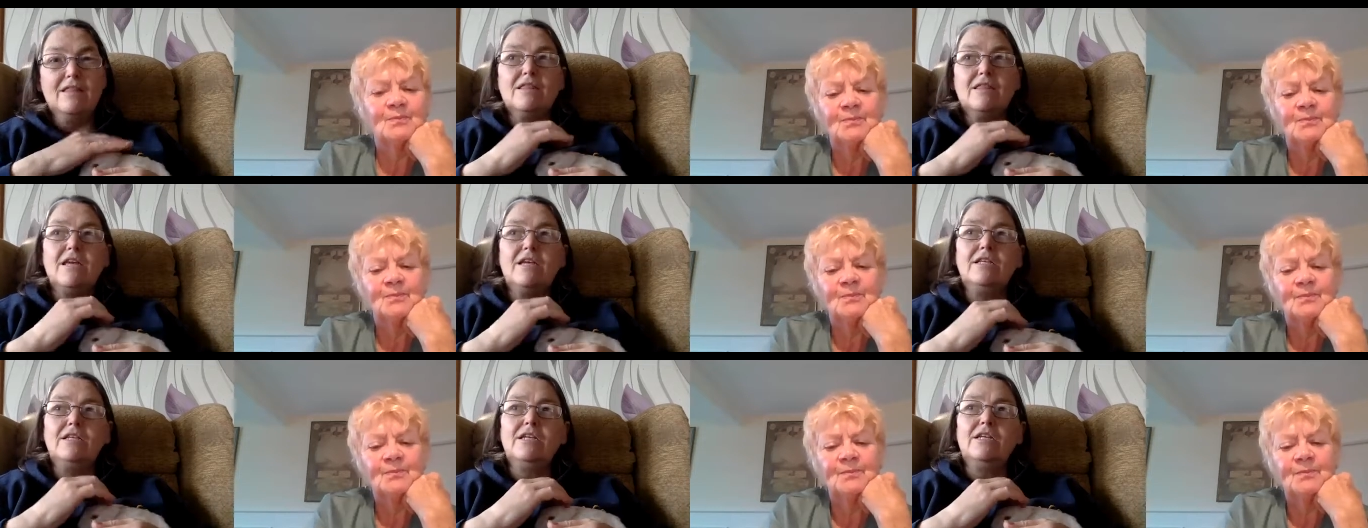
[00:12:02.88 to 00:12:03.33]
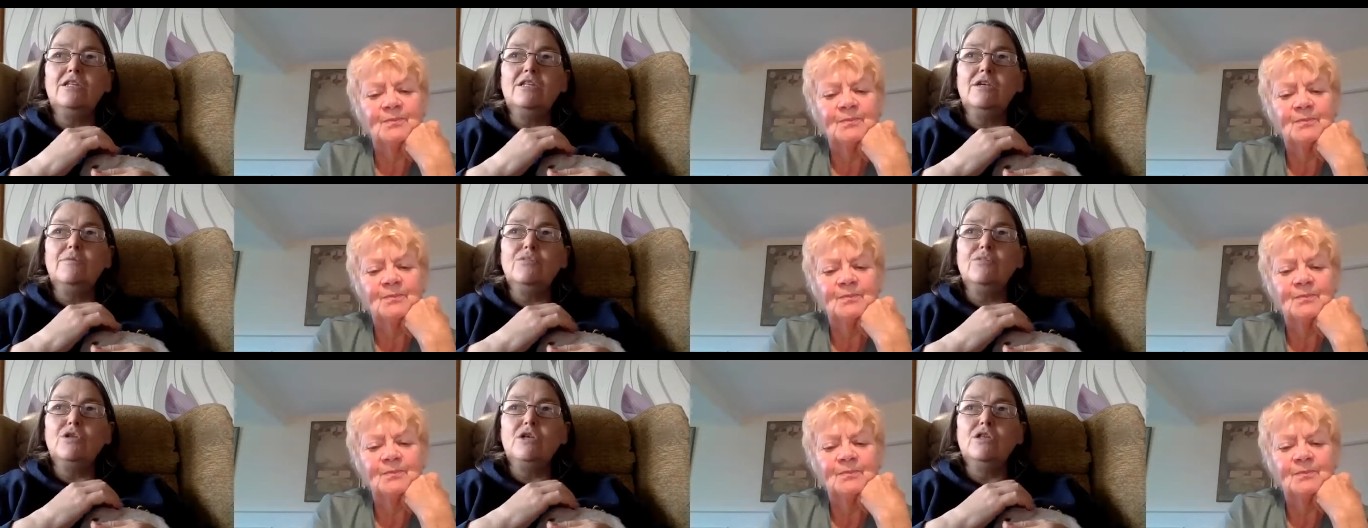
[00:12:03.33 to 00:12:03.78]
Speaker 1: This is
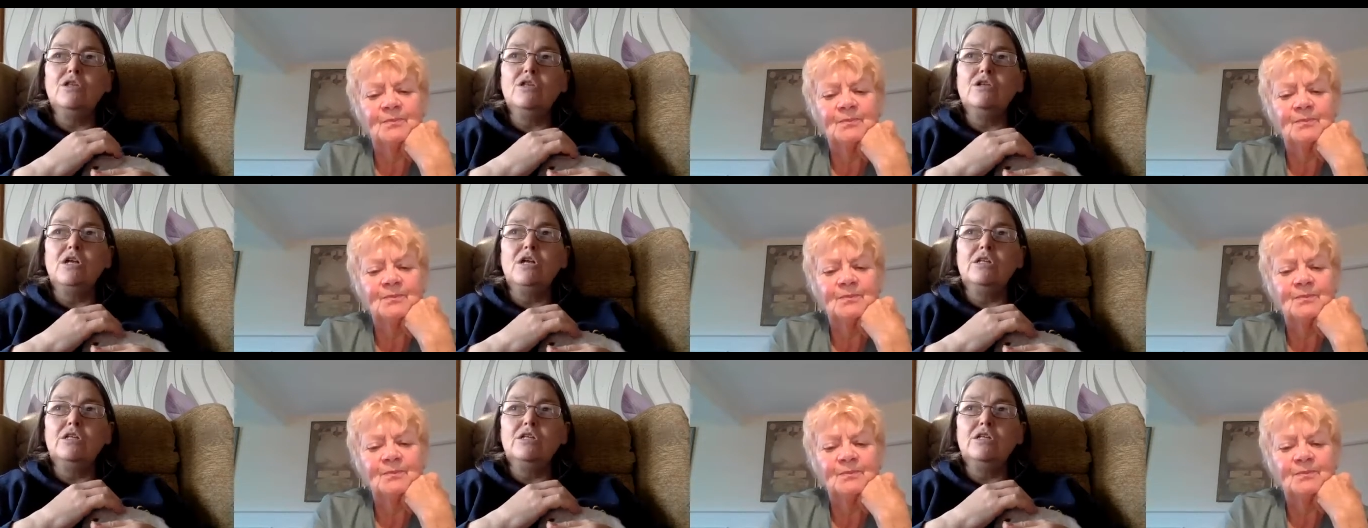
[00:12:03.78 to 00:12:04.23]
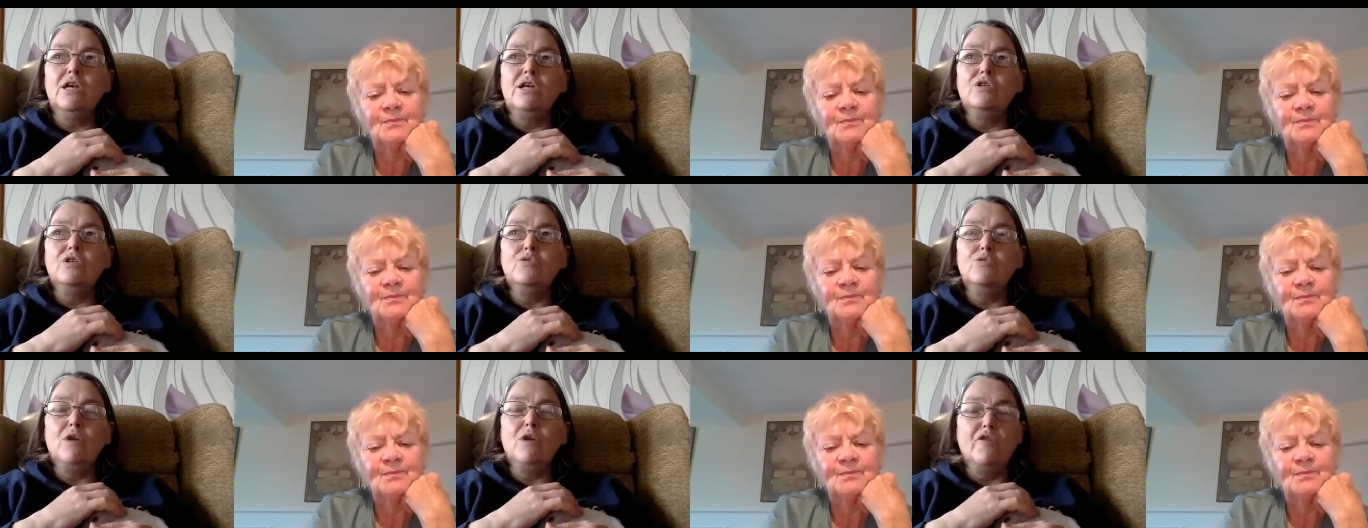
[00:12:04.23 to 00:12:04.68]
something that it
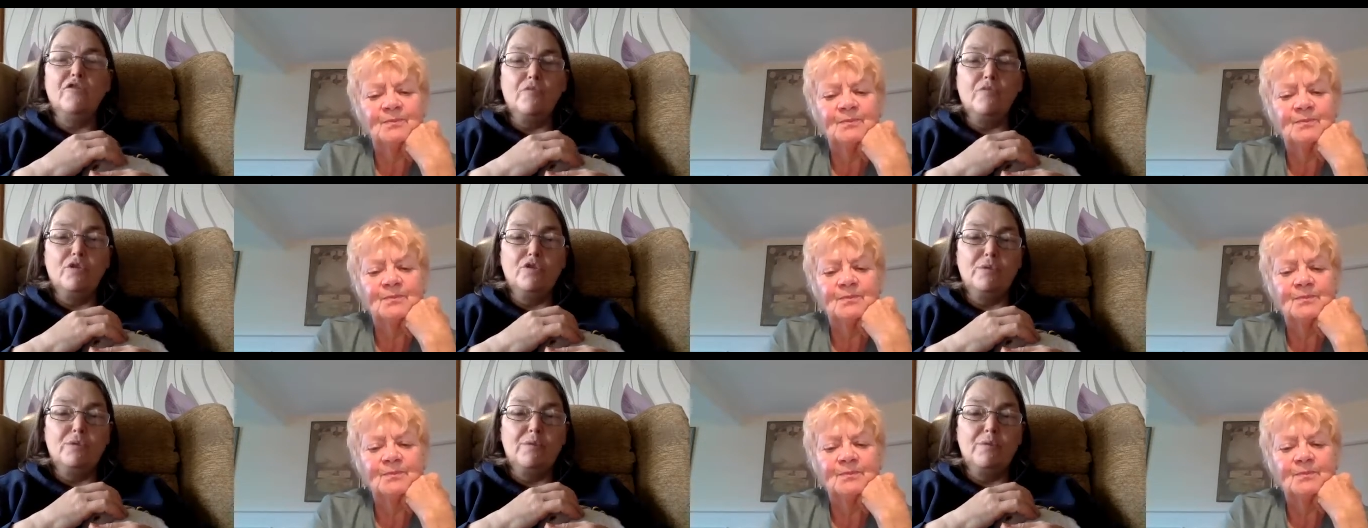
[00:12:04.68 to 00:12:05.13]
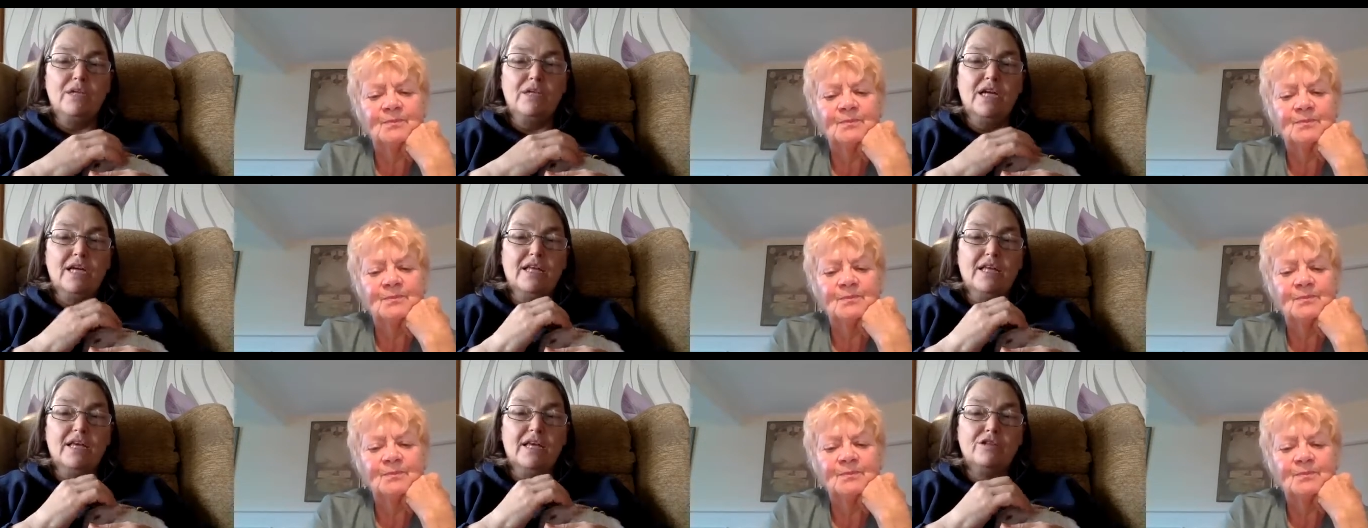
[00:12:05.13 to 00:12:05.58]
takes a while for most people to
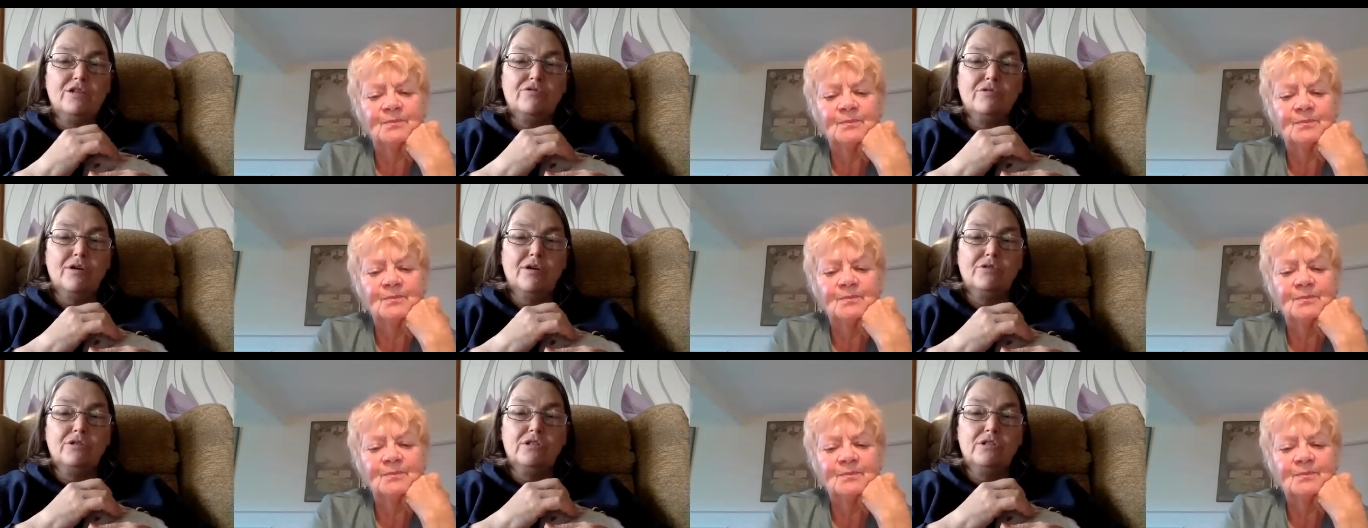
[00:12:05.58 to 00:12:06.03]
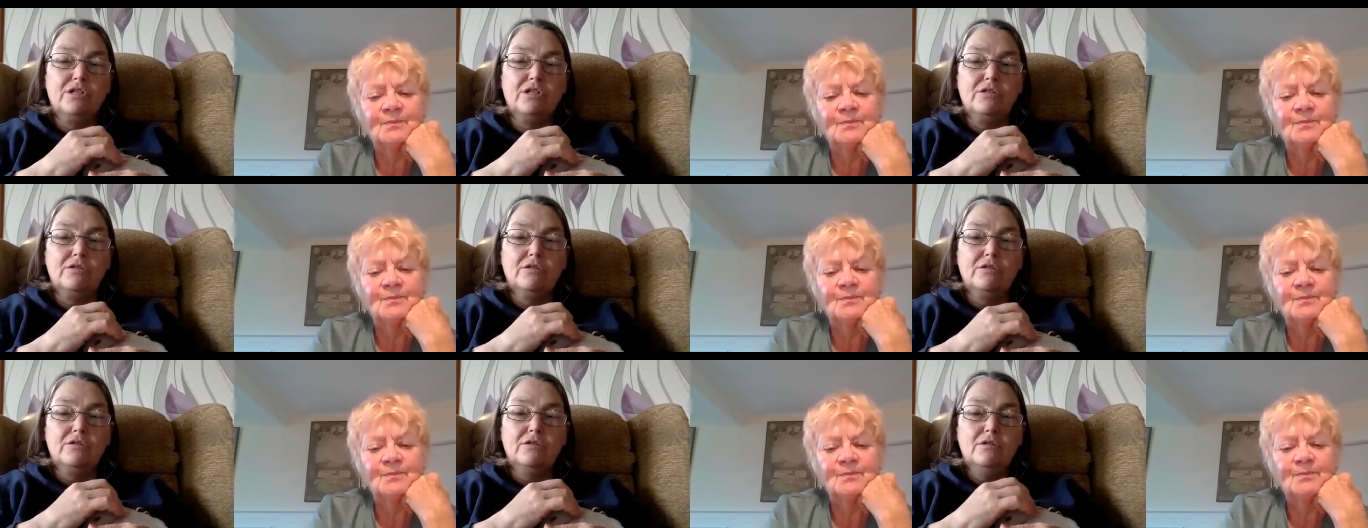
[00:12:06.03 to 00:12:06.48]
get their heads around, doesn't
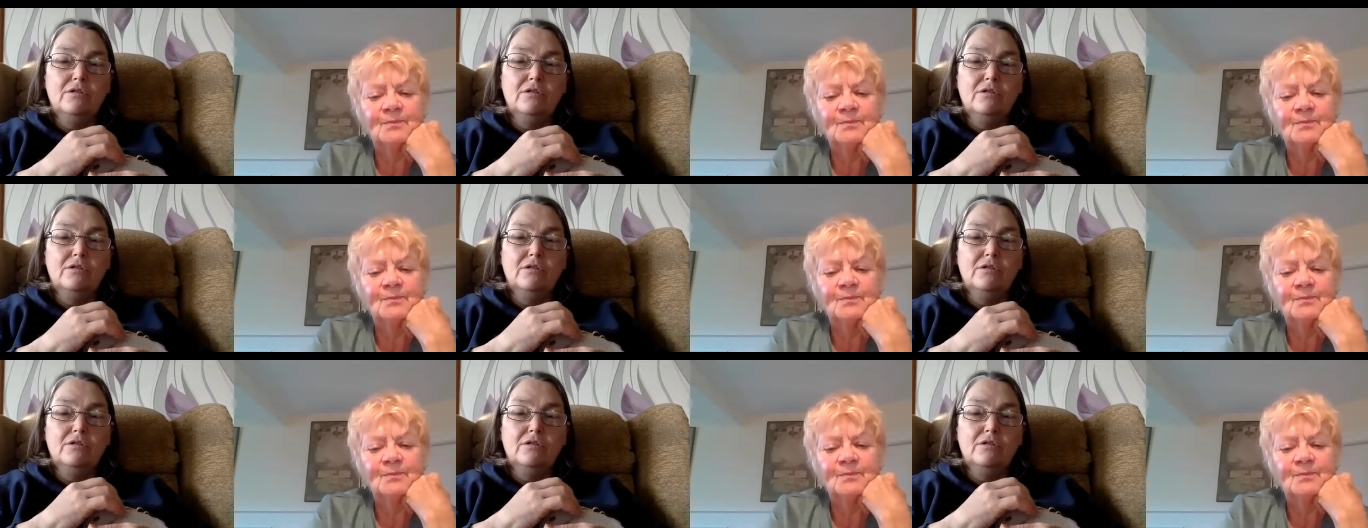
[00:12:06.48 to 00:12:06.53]
it?